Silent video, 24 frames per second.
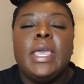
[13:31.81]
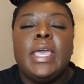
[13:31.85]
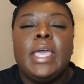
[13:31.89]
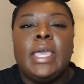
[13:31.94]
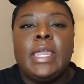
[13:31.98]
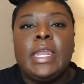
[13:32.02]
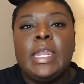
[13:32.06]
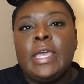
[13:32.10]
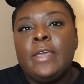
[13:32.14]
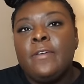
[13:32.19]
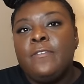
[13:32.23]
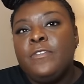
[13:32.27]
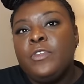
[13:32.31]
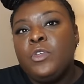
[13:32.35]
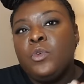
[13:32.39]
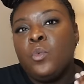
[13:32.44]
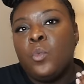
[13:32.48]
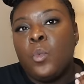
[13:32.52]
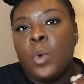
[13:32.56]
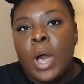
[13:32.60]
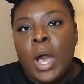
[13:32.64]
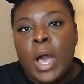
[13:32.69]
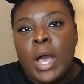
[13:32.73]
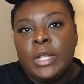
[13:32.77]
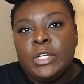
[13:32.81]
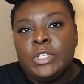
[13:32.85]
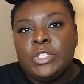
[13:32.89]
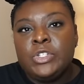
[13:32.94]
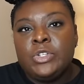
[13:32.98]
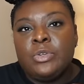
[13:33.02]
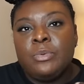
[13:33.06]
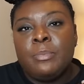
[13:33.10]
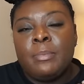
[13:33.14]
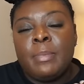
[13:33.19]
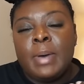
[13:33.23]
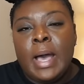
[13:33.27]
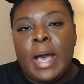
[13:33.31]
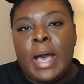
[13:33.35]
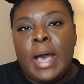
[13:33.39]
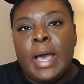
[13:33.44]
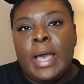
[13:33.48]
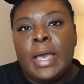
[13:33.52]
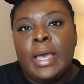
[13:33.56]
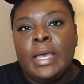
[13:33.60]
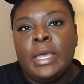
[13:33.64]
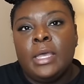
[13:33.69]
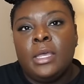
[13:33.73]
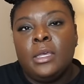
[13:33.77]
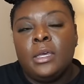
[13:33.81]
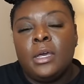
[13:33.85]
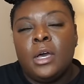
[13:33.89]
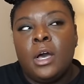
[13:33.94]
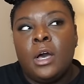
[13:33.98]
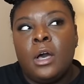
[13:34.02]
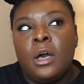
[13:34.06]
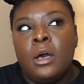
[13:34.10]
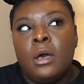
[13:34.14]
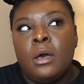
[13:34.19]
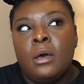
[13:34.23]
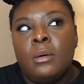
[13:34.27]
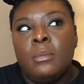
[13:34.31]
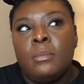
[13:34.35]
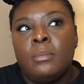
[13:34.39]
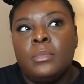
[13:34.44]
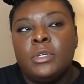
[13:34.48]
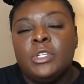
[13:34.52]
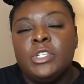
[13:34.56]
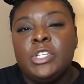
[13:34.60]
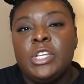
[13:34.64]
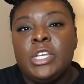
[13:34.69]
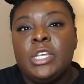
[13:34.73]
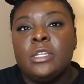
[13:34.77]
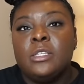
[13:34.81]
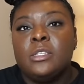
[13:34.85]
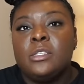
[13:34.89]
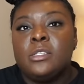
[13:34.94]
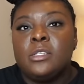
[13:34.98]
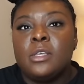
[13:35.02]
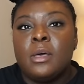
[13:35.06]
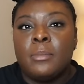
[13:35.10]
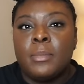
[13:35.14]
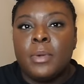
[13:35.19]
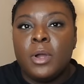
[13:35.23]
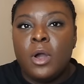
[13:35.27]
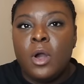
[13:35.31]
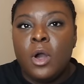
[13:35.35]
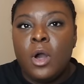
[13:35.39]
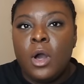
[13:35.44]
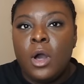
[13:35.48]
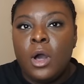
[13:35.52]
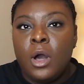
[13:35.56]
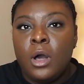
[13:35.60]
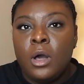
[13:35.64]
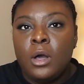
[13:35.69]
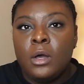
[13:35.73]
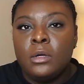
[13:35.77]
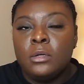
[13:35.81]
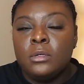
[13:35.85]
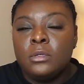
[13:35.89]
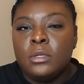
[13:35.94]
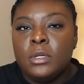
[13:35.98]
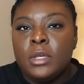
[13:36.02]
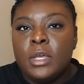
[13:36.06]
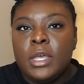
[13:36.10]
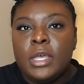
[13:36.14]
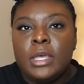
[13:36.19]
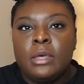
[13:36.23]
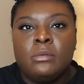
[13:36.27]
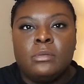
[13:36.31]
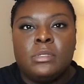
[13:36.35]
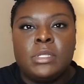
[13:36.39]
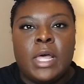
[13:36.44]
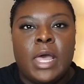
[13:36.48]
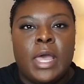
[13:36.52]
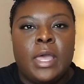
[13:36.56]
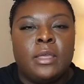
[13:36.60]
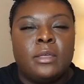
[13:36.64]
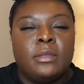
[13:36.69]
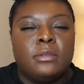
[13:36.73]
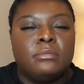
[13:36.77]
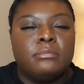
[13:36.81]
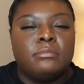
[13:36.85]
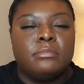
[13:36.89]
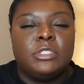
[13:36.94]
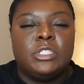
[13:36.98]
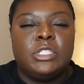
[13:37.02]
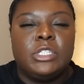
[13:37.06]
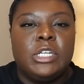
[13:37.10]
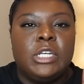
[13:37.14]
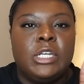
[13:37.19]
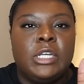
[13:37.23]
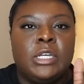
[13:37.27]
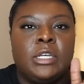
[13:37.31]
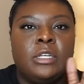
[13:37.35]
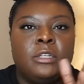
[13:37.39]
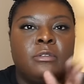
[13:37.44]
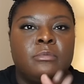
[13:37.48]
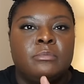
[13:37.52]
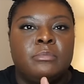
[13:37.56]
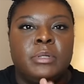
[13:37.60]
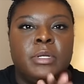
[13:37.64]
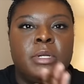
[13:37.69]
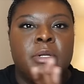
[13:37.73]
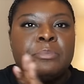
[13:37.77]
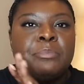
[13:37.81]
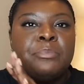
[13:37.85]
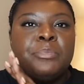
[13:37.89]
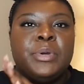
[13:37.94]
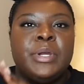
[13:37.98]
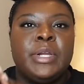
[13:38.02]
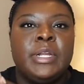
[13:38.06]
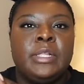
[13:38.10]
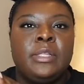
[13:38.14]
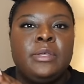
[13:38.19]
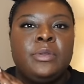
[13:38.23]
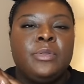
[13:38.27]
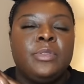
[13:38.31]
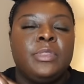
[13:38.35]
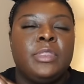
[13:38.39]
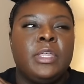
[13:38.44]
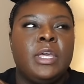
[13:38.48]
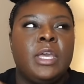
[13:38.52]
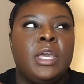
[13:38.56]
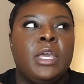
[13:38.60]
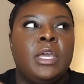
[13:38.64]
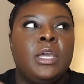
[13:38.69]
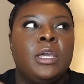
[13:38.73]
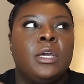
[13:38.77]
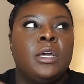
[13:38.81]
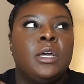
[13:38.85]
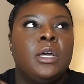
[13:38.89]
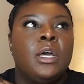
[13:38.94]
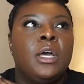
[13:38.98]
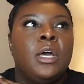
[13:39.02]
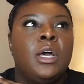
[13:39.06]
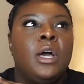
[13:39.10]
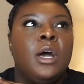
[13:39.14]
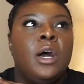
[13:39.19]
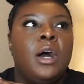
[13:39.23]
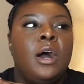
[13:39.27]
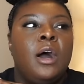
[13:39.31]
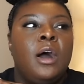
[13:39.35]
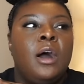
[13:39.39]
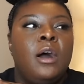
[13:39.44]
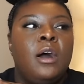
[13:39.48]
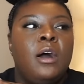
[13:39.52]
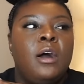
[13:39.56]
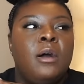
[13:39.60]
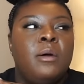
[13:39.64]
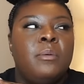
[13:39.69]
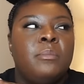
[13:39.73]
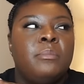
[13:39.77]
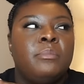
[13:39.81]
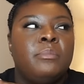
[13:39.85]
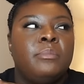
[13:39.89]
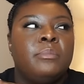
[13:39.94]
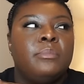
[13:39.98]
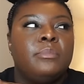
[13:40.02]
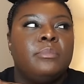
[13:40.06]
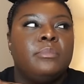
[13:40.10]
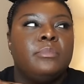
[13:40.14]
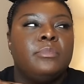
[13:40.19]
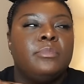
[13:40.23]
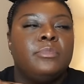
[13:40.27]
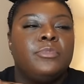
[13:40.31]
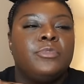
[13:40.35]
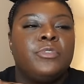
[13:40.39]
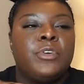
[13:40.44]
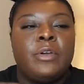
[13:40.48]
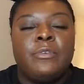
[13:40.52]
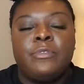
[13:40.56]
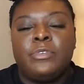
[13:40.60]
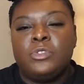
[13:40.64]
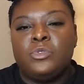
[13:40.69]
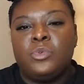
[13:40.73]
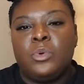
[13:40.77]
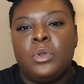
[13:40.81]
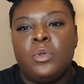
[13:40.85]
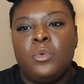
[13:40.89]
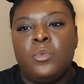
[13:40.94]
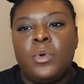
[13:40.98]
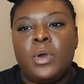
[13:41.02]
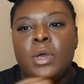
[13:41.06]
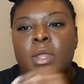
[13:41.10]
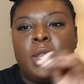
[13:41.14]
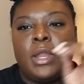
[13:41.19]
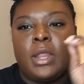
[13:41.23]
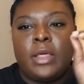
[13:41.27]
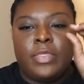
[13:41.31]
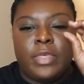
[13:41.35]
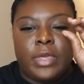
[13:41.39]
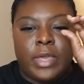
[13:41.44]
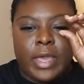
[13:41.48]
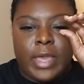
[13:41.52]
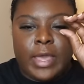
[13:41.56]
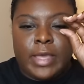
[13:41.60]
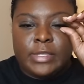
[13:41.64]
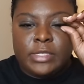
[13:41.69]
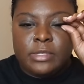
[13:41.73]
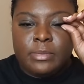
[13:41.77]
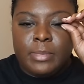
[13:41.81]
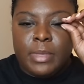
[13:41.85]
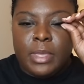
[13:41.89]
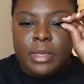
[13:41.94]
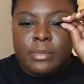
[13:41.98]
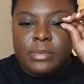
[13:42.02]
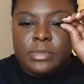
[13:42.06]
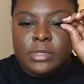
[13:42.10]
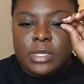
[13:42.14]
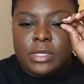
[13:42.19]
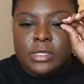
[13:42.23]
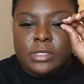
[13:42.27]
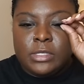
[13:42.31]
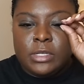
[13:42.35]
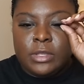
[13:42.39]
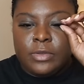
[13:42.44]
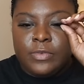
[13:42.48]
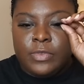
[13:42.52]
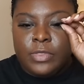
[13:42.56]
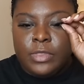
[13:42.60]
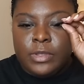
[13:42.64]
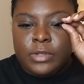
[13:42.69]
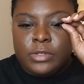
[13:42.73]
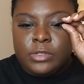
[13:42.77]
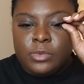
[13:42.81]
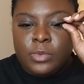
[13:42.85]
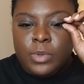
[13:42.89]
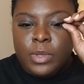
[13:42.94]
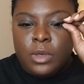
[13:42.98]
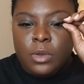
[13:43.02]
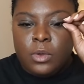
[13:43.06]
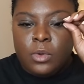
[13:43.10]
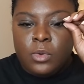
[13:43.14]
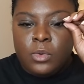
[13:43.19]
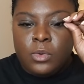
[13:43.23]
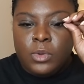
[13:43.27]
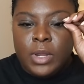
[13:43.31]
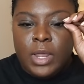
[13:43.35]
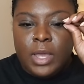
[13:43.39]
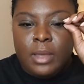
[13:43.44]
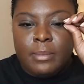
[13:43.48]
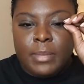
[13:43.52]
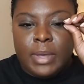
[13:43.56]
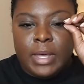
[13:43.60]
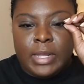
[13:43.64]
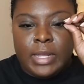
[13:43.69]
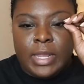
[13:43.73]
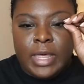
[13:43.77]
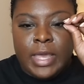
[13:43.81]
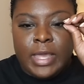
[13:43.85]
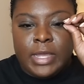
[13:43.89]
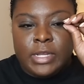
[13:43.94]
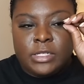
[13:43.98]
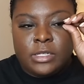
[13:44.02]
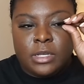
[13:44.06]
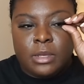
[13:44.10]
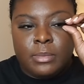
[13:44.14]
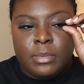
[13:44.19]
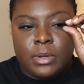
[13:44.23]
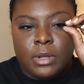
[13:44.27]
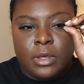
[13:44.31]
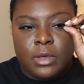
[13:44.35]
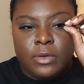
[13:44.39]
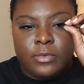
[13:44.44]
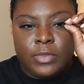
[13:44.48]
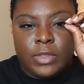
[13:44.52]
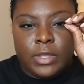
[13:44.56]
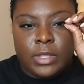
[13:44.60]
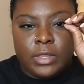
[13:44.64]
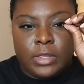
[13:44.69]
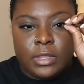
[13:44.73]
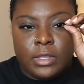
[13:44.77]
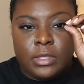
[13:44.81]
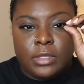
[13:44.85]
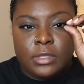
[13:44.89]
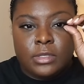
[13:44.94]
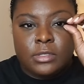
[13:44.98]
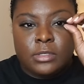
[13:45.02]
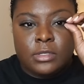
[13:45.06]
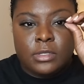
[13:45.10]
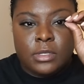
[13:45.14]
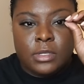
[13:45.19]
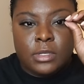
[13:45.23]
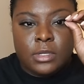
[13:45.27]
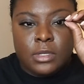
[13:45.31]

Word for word: and if you watched my Shein summer haul, it was like Shein, Pretty Little Thing, Forever 21, and I think I had some Amazon stuff in there as well. Ooh, not my lash coming off like this.